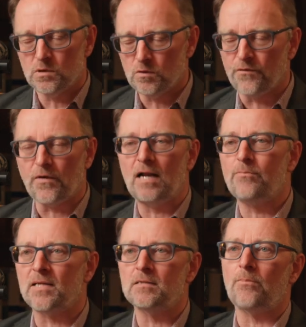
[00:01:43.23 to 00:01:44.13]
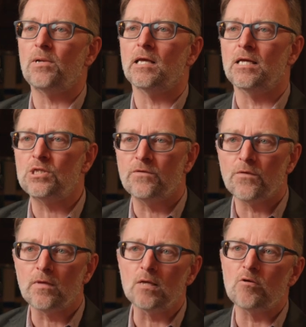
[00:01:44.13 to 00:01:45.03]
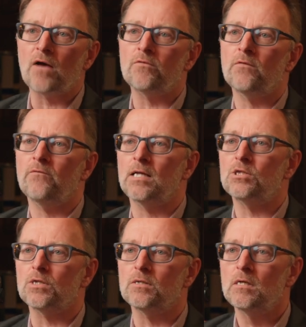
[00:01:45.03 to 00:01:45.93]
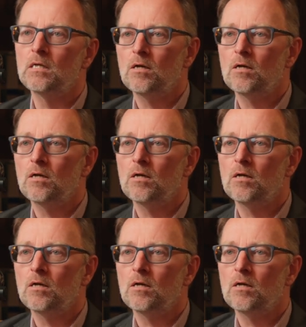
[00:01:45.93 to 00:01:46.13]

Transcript: to file a patent application if you think you have an invention,